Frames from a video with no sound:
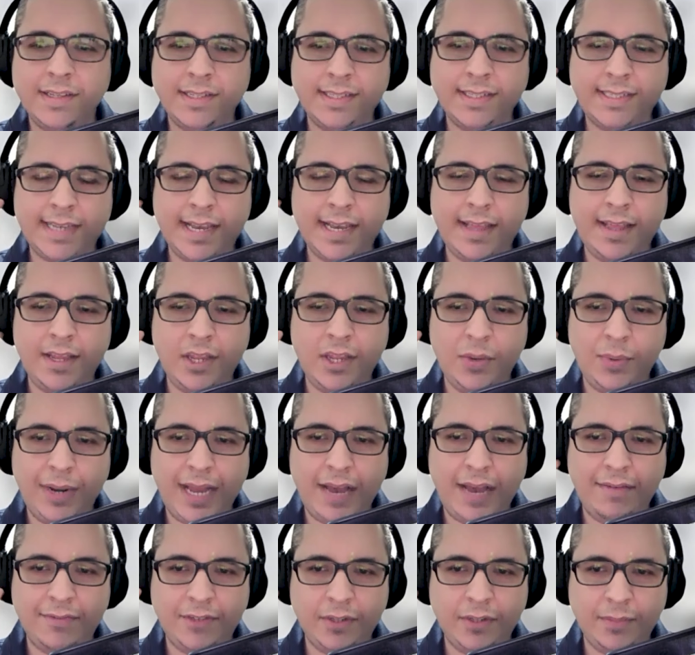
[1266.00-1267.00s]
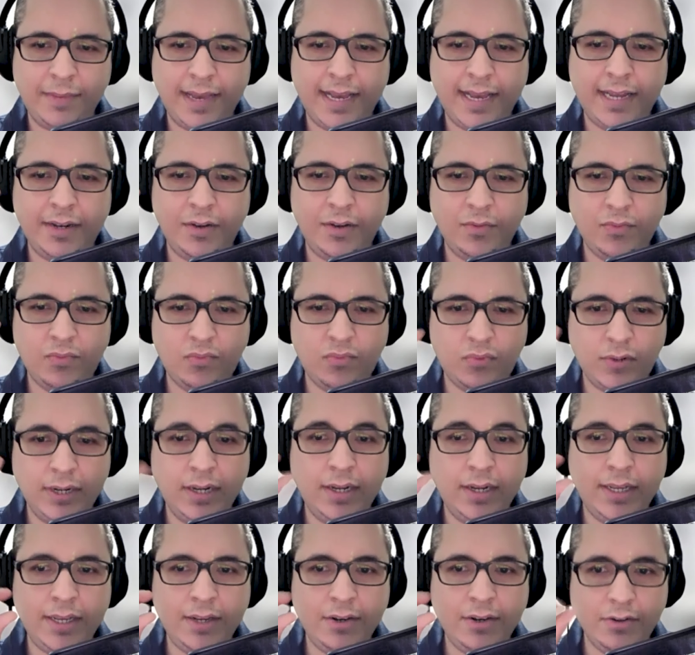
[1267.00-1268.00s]
to say that you would have to get
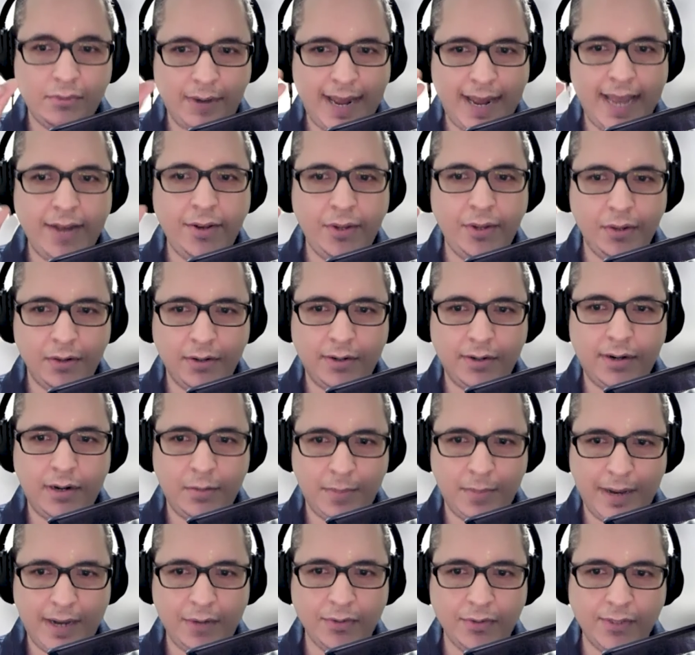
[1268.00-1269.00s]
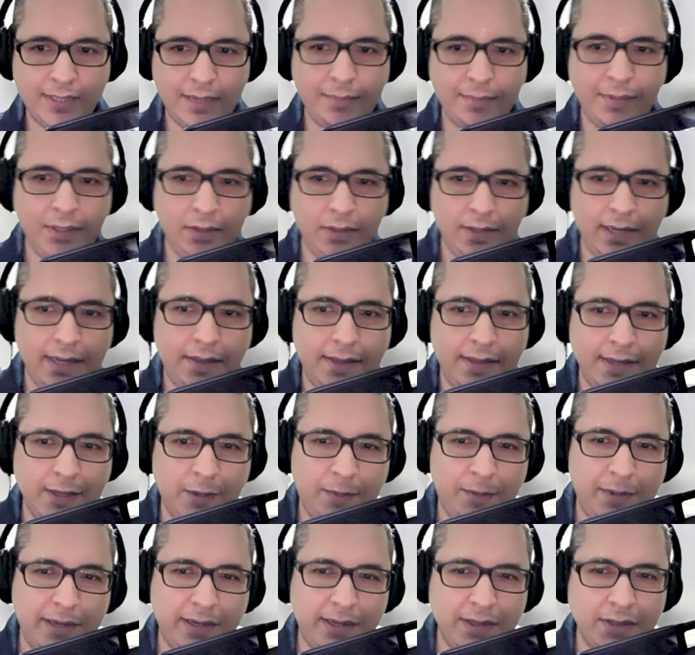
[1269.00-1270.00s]
really granular about something like this
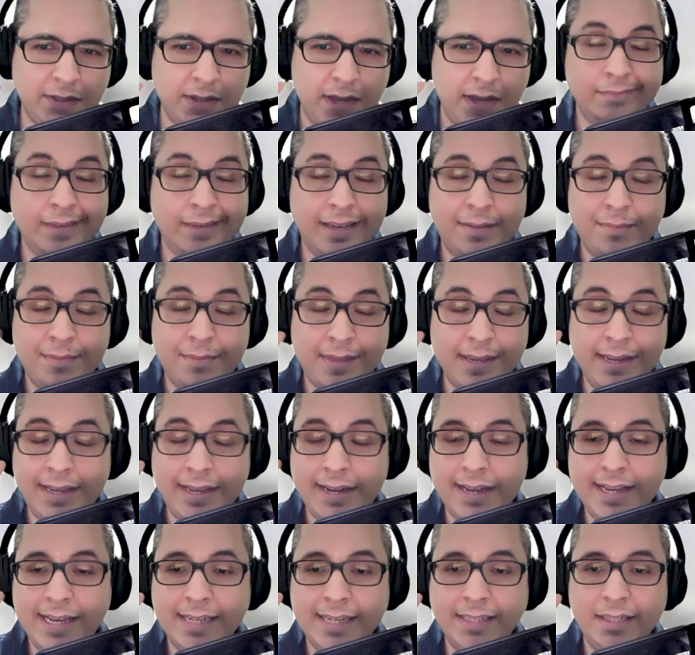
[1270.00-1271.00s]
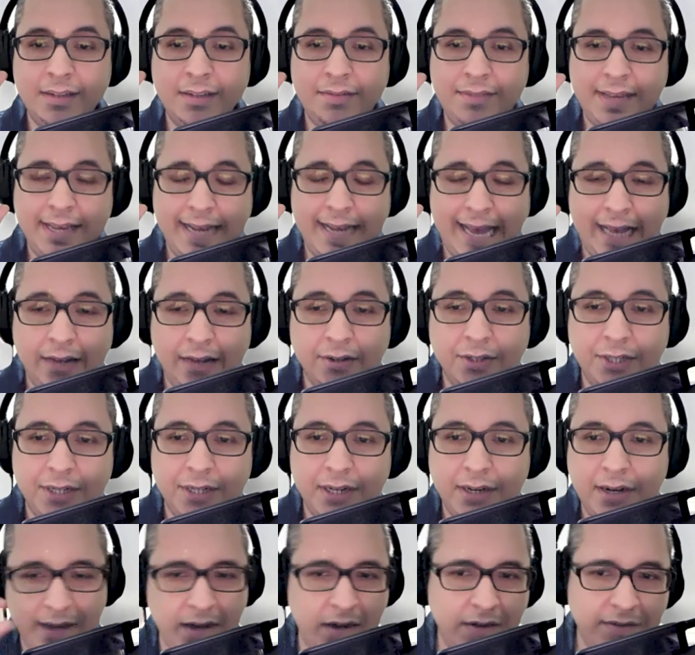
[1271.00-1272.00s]
because I'm thinking, I guess, of the
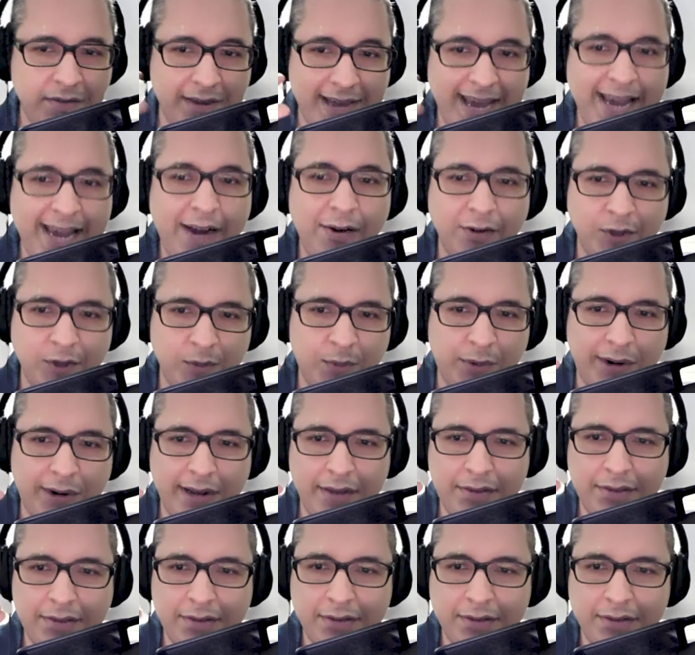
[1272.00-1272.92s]
analogy of a hair's breadth.